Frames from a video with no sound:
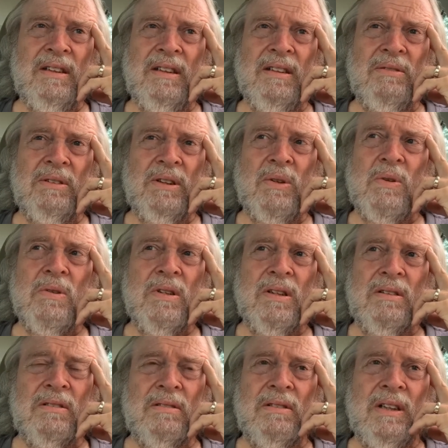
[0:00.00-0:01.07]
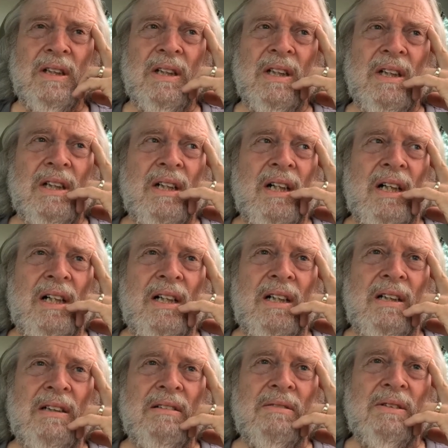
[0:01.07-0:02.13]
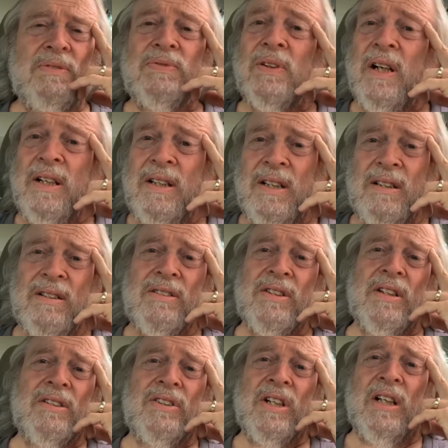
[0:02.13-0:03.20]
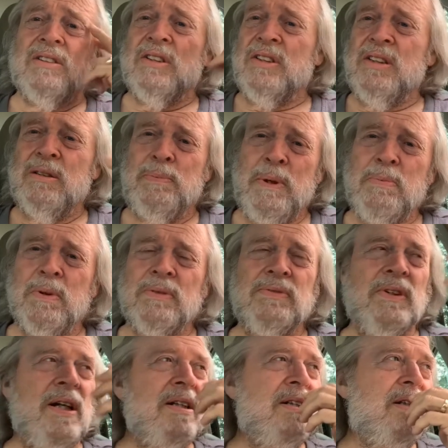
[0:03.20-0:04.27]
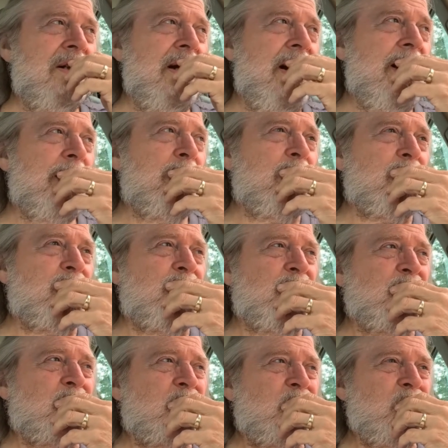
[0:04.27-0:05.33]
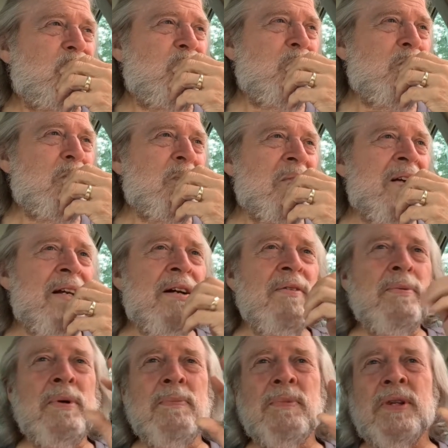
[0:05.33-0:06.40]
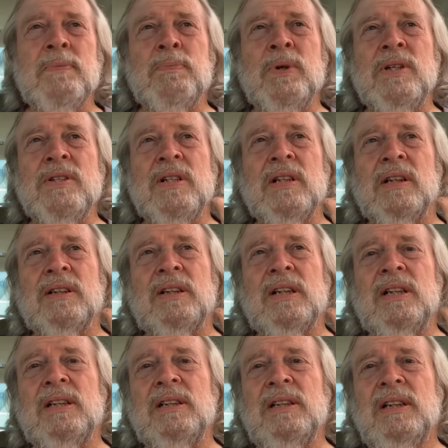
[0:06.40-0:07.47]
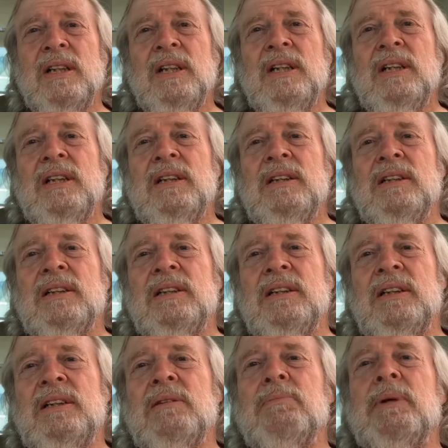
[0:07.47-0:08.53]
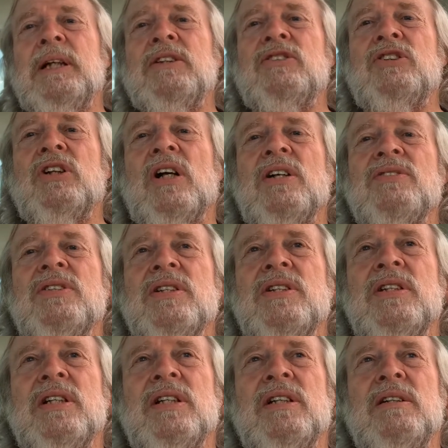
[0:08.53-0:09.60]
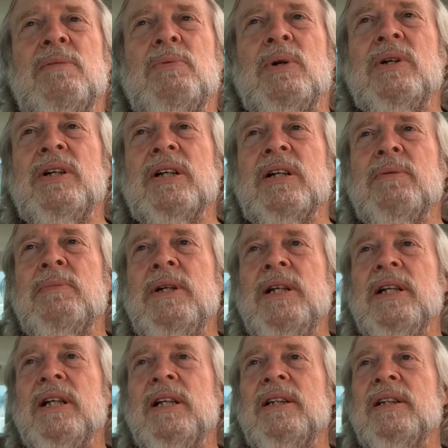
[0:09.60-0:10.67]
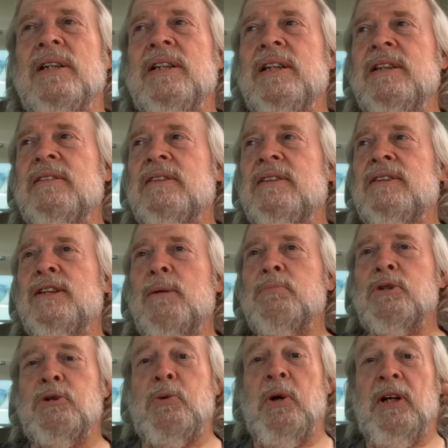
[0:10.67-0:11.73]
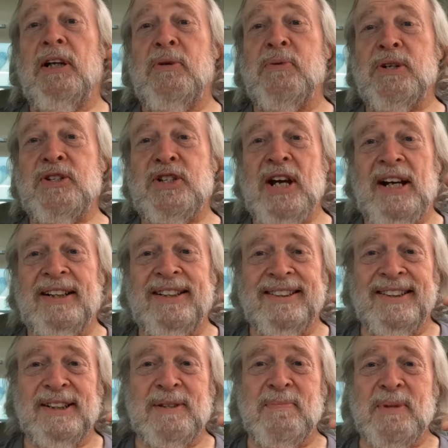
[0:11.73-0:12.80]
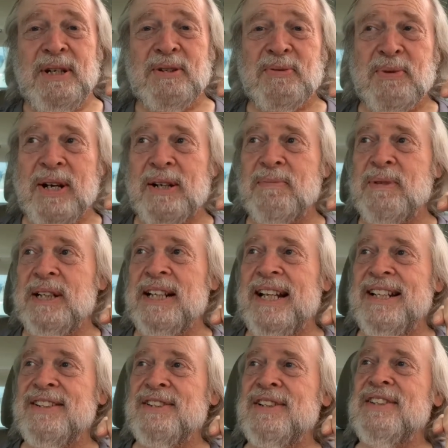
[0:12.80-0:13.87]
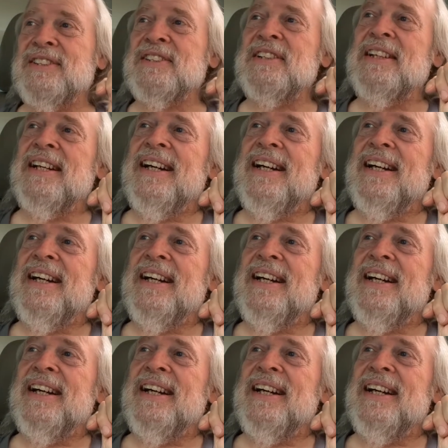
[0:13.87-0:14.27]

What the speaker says: it was horror. It was frightening as a young child, just as people are frightened today. And I remember that President Lyndon Baines Johnson appointed a committee, and then he subsequently rejected the committee's recommendations